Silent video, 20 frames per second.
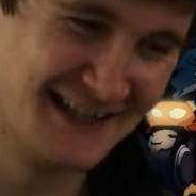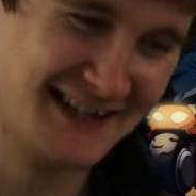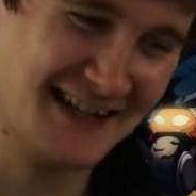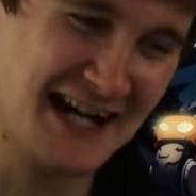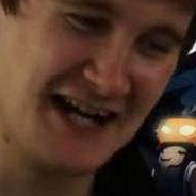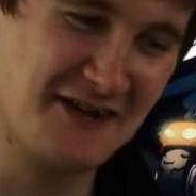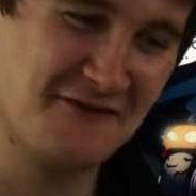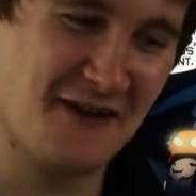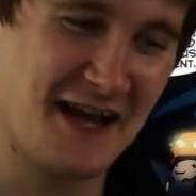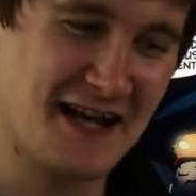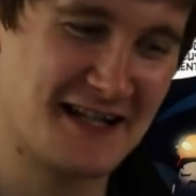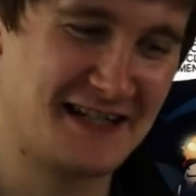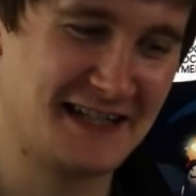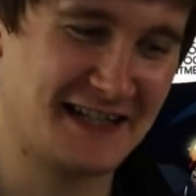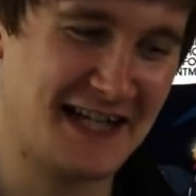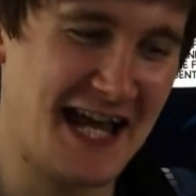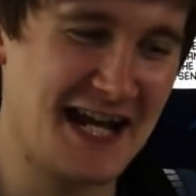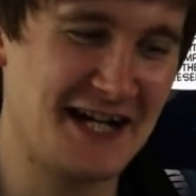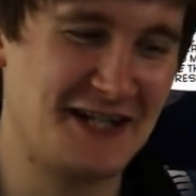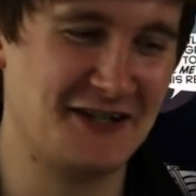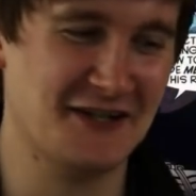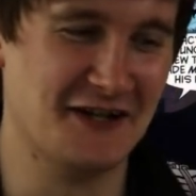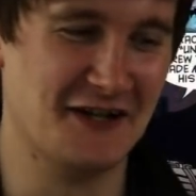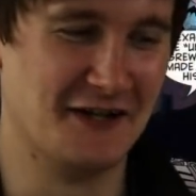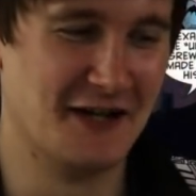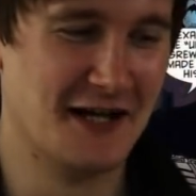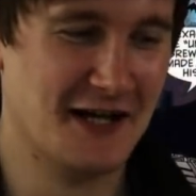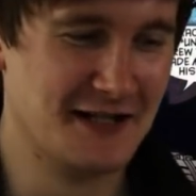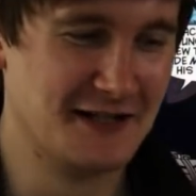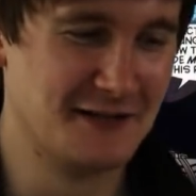
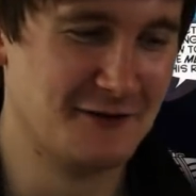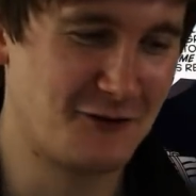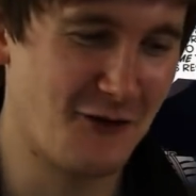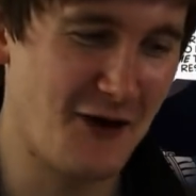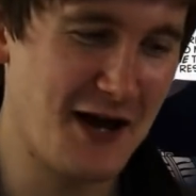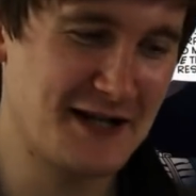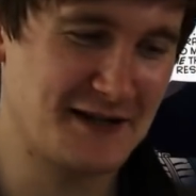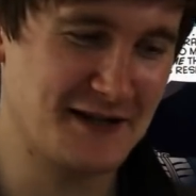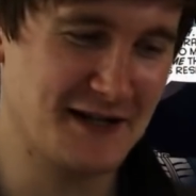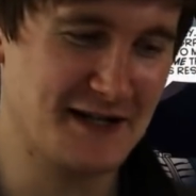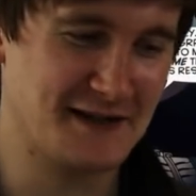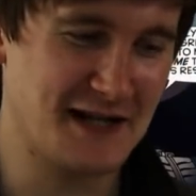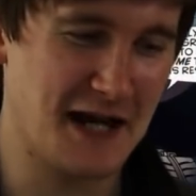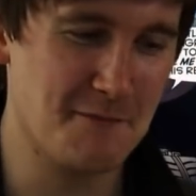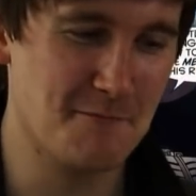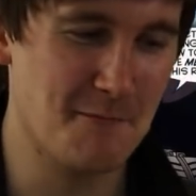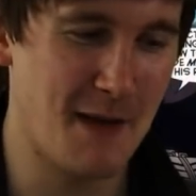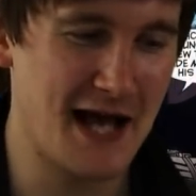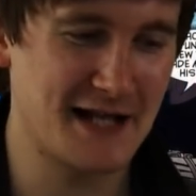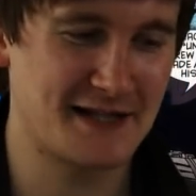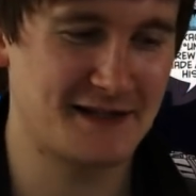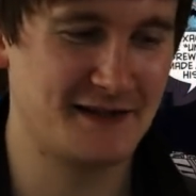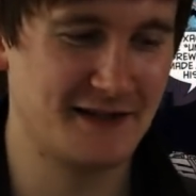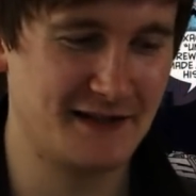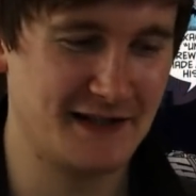Investigation. Grayson is a master